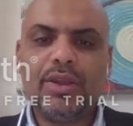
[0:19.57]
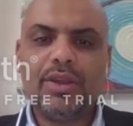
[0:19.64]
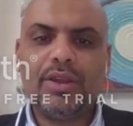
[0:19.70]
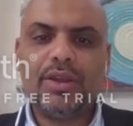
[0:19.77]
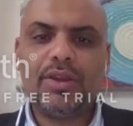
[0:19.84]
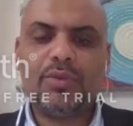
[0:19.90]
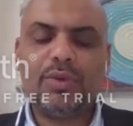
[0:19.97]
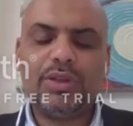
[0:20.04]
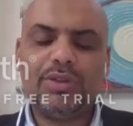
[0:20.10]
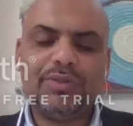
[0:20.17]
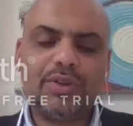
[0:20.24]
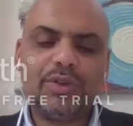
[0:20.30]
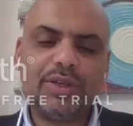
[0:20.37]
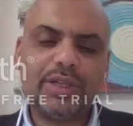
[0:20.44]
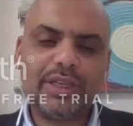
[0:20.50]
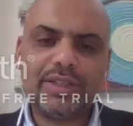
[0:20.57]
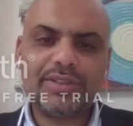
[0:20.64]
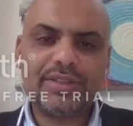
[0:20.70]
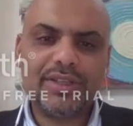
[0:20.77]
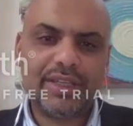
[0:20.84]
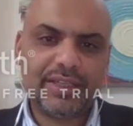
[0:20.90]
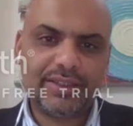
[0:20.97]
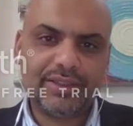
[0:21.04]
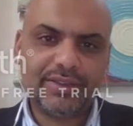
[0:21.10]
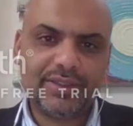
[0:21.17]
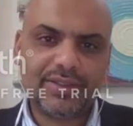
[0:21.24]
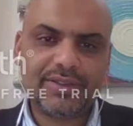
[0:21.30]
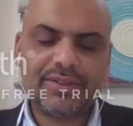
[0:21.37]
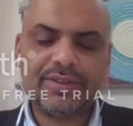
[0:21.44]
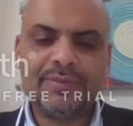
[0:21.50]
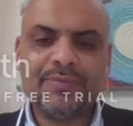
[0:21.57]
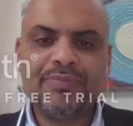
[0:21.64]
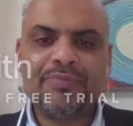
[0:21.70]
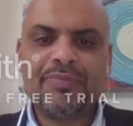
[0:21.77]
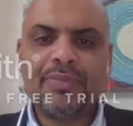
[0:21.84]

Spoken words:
whenever you cannot see a dentist.